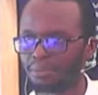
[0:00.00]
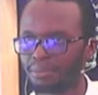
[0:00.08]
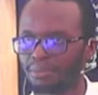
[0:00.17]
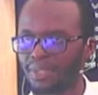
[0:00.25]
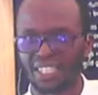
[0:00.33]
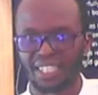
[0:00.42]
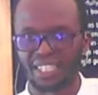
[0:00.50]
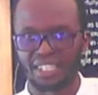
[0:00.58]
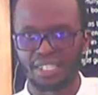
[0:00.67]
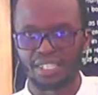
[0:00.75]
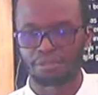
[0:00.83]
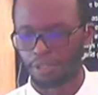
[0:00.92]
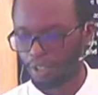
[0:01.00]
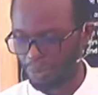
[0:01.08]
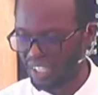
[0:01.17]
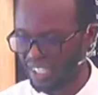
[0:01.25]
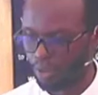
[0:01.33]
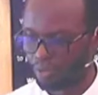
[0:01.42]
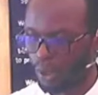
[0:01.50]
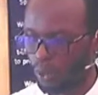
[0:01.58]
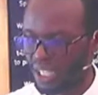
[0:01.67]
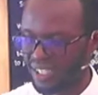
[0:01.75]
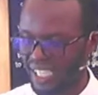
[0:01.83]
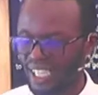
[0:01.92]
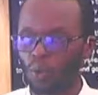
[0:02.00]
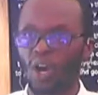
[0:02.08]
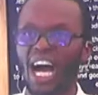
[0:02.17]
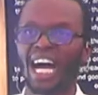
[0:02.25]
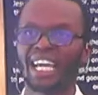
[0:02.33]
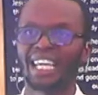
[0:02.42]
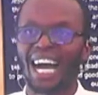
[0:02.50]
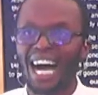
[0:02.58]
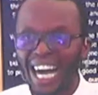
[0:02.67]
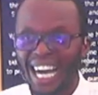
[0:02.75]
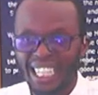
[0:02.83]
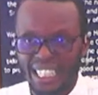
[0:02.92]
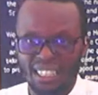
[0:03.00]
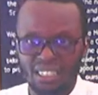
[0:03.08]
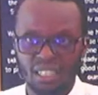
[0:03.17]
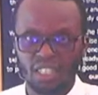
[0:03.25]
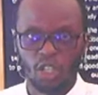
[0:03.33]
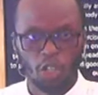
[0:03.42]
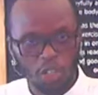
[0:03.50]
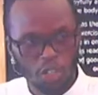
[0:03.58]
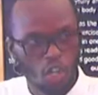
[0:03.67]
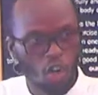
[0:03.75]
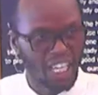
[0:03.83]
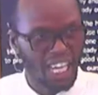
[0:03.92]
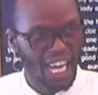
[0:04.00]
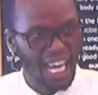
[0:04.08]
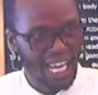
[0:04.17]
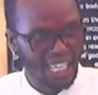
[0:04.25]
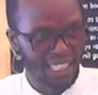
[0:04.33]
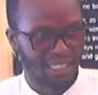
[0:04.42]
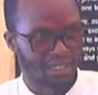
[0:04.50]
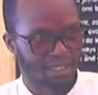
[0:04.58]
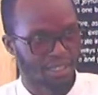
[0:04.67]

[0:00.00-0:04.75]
and it is from him. Notice of the words like I, no, not God, I